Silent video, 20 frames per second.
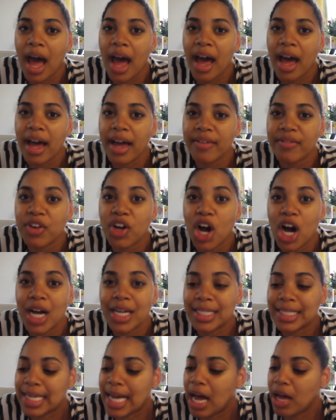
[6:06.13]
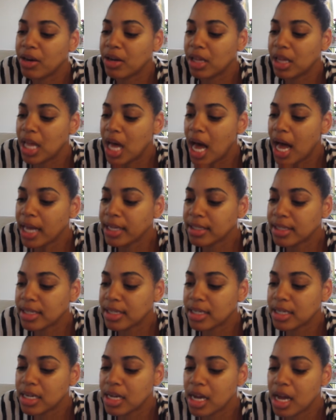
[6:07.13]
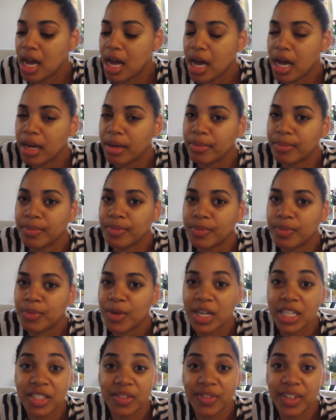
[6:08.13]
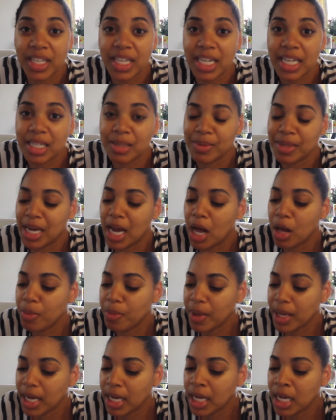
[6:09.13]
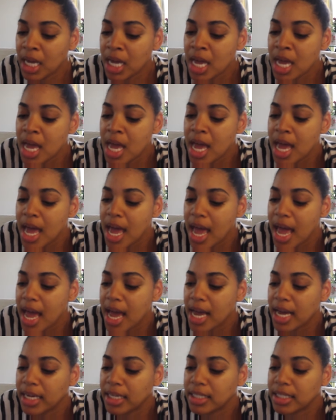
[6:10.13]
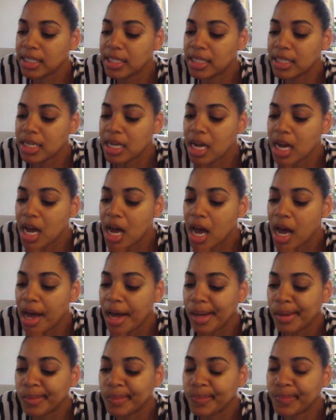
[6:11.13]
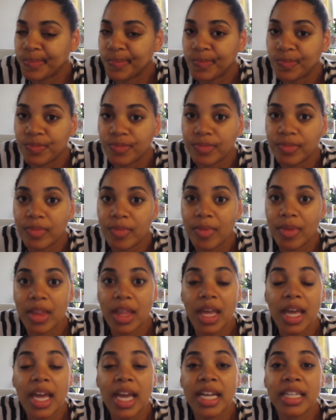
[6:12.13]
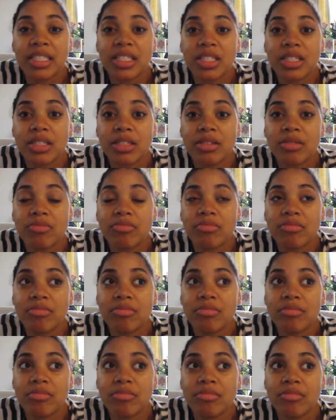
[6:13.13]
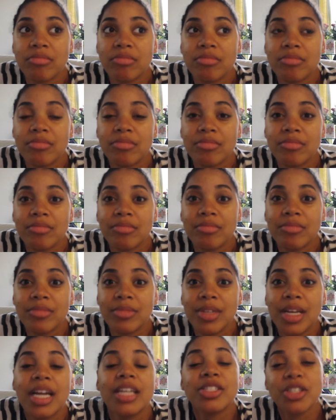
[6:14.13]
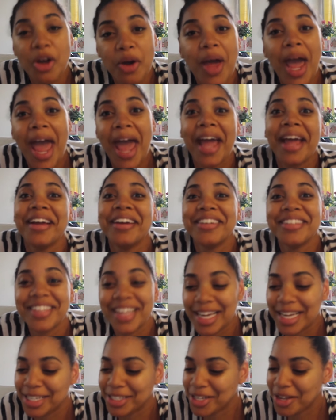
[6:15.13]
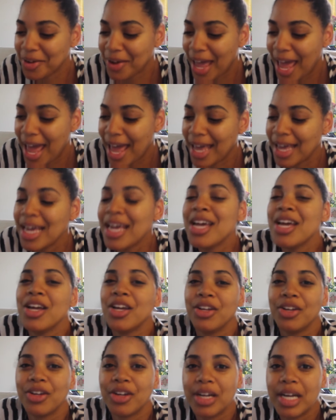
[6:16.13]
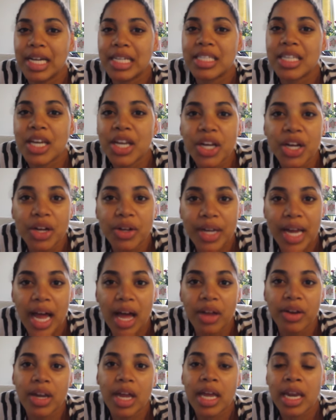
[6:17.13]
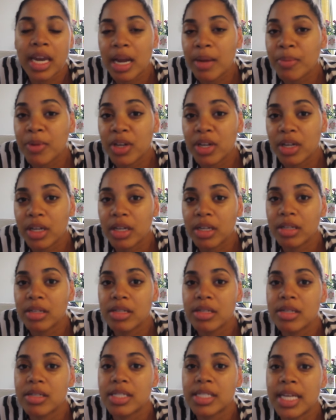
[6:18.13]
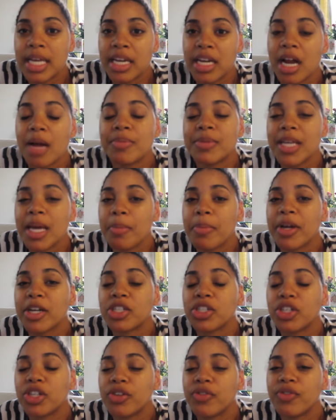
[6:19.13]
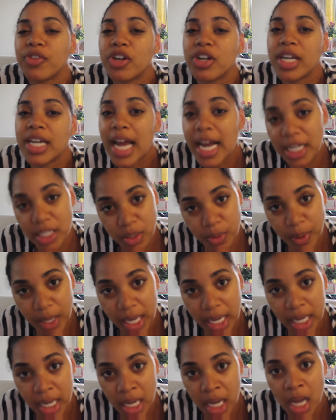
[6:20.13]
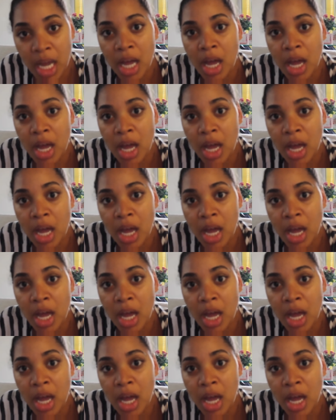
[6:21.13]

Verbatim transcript: I've gone down a lot. Um, breastfeeding has been helping and um, it's it's okay. Like it's okay. You're, it's gonna go down, and I'm gonna send an update picture for next week